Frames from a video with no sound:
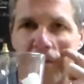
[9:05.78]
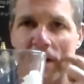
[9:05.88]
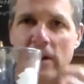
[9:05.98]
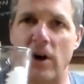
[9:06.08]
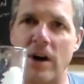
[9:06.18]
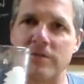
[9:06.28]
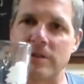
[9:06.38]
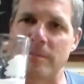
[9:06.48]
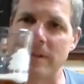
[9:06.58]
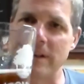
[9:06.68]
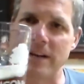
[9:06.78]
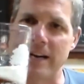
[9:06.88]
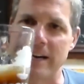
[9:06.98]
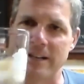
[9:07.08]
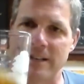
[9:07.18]
freaking awesome.
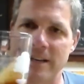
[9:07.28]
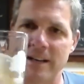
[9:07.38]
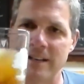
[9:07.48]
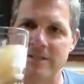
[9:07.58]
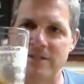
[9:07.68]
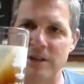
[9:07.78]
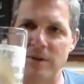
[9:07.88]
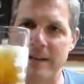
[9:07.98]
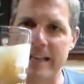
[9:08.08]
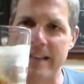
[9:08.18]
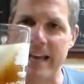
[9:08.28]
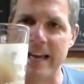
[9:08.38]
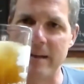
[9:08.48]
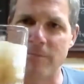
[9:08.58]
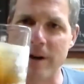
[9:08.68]
Still getting the
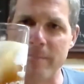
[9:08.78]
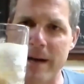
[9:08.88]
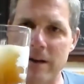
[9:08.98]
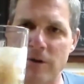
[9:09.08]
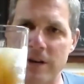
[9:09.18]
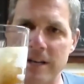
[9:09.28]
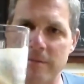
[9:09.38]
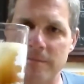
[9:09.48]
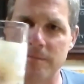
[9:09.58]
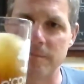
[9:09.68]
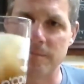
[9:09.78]
head right back on it.